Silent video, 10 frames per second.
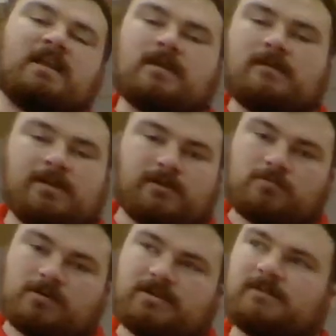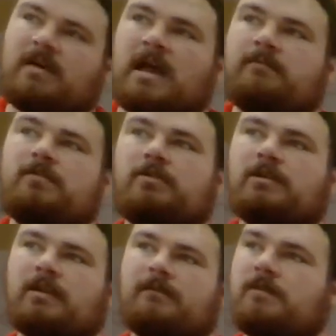of every good boy does fine. If
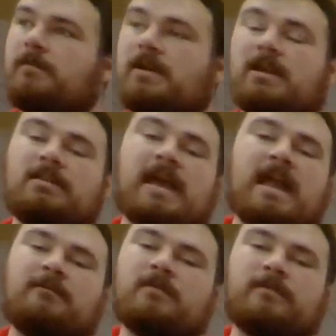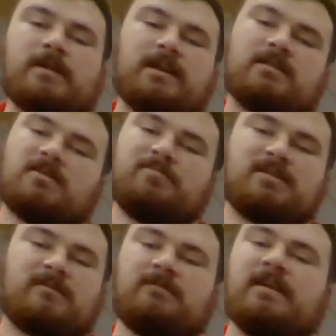you forget that, if you forget to put
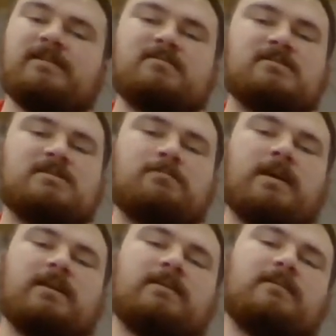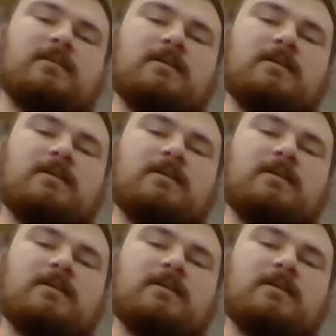the face in the space,